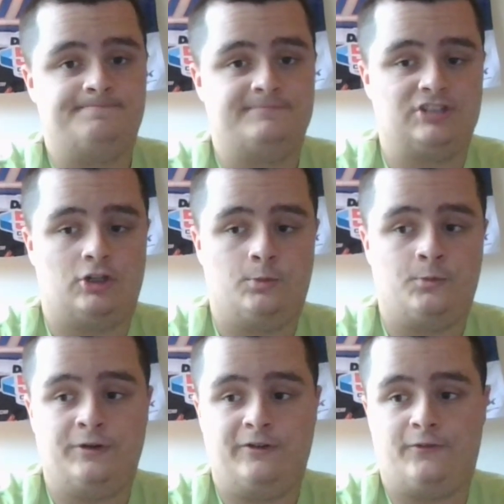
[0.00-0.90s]
So
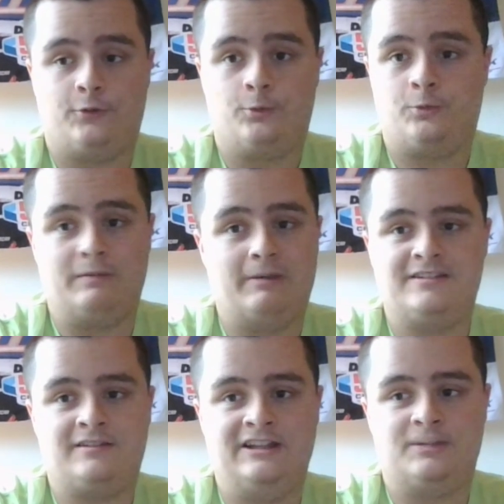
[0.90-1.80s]
for
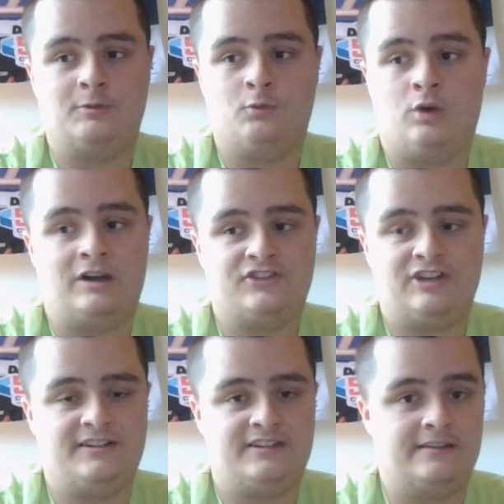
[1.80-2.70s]
basically, it's been Ross
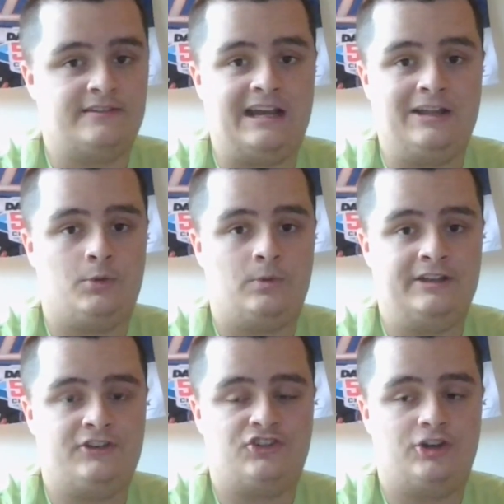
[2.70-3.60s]
Chastain and Tyler
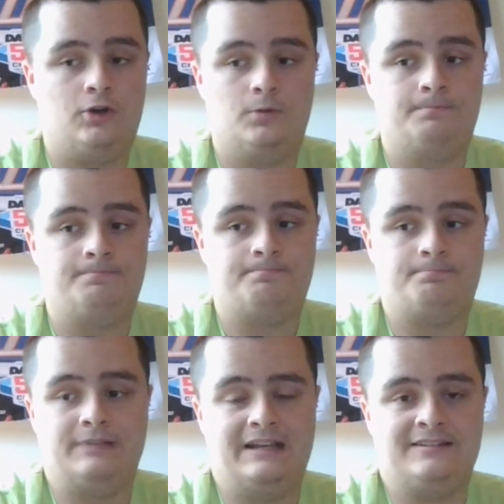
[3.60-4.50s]
Reddick show
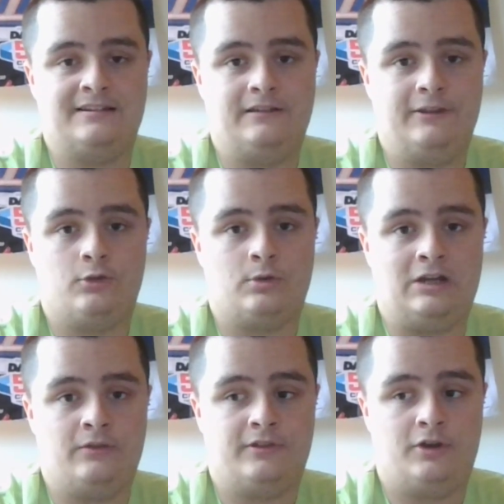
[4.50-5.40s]
basically
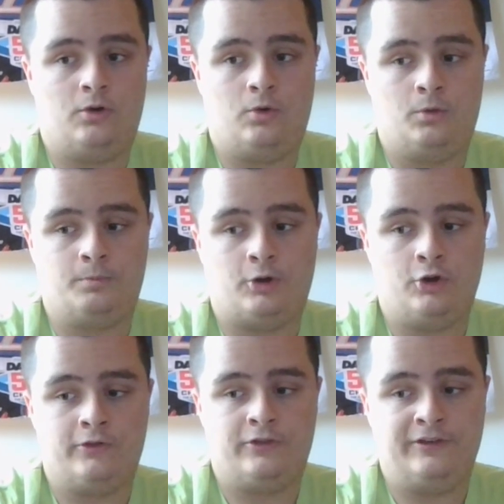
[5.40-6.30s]
throughout the whole
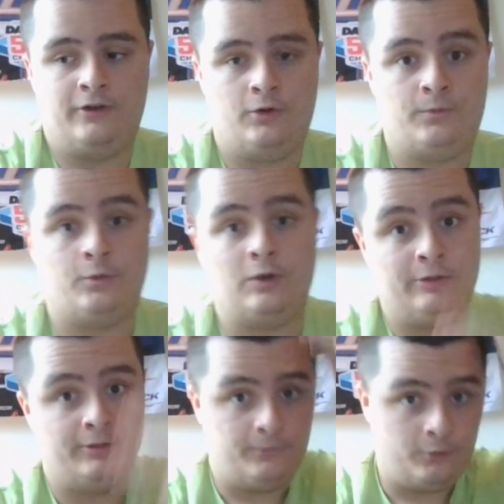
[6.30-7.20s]
part
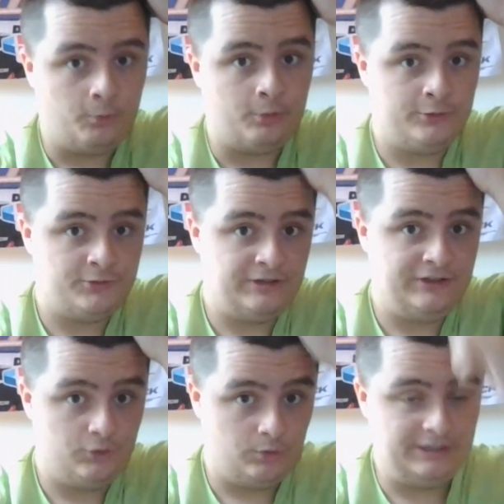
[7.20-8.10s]
of
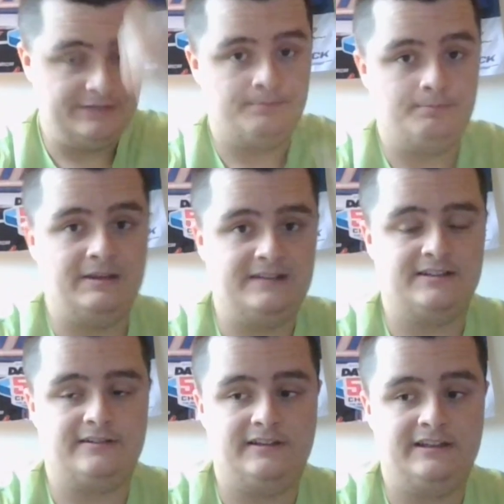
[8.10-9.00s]
stage one,
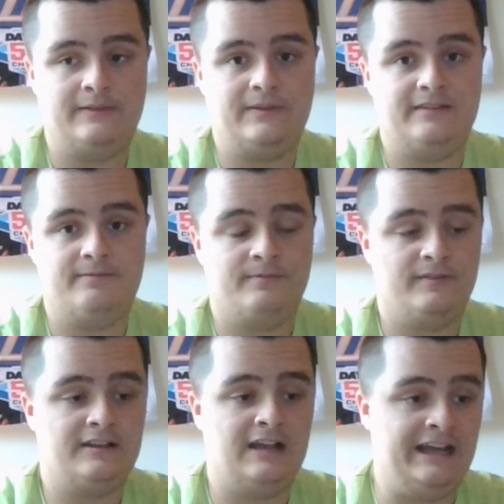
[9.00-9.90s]
basically. And then
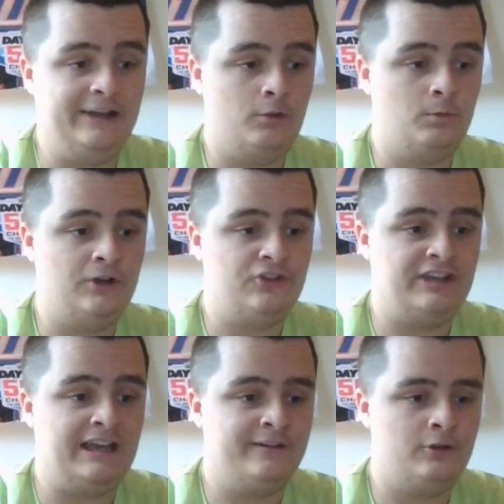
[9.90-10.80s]
Kyle Busch, he
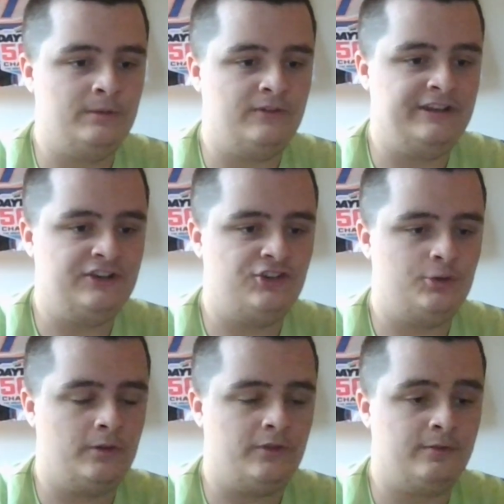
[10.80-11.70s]
had a little bit of an issue
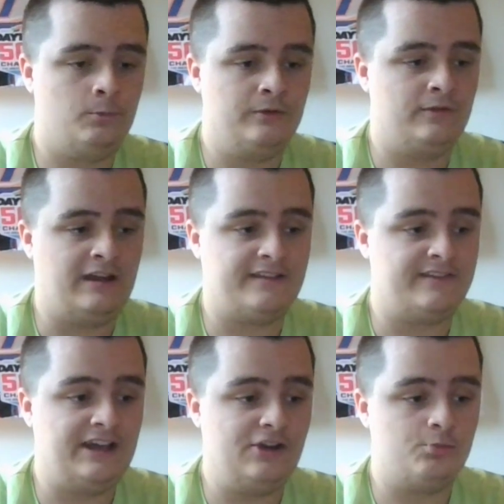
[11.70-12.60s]
with like a
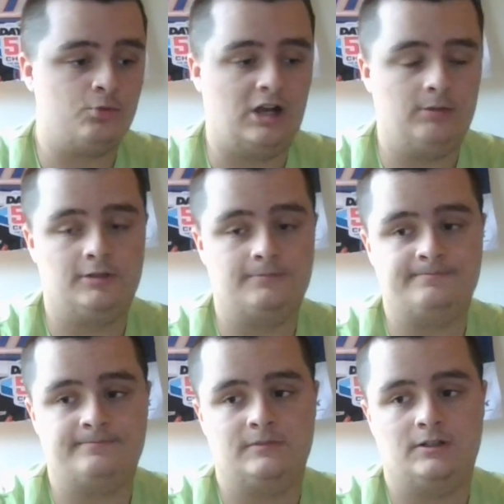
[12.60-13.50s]
tire problem
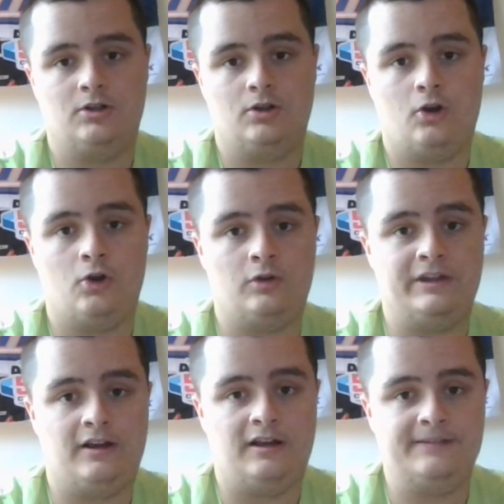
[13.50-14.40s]
early
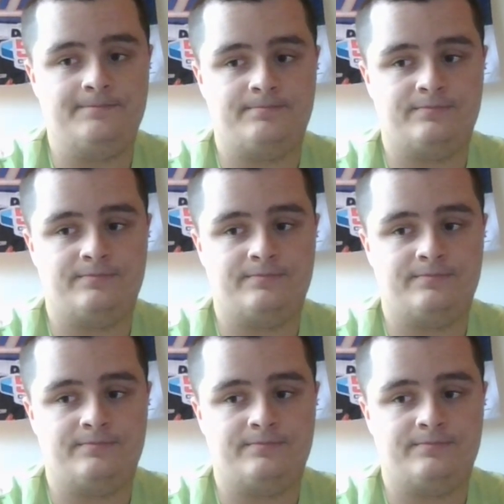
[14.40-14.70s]
on.